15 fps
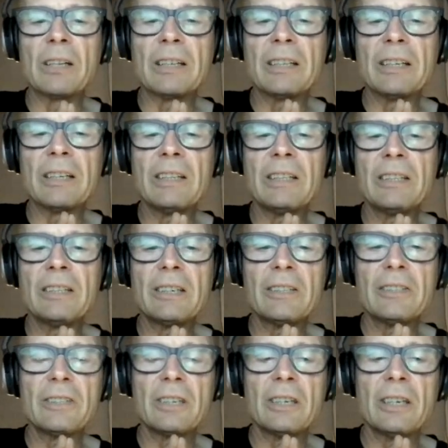Like the idea that
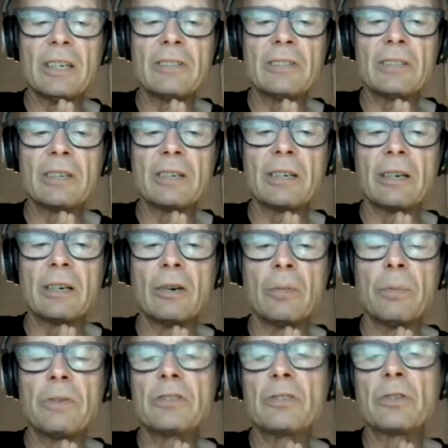it's a
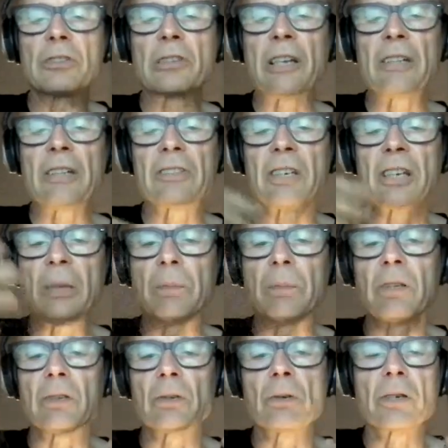open source landscape,
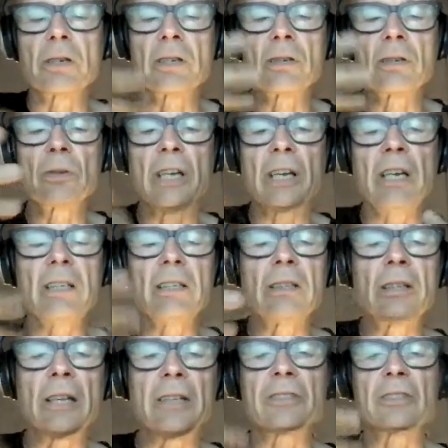that you're creating the
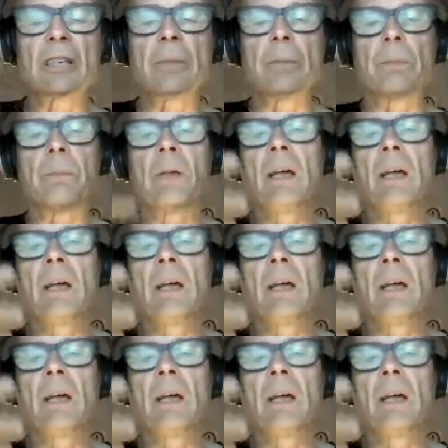landscape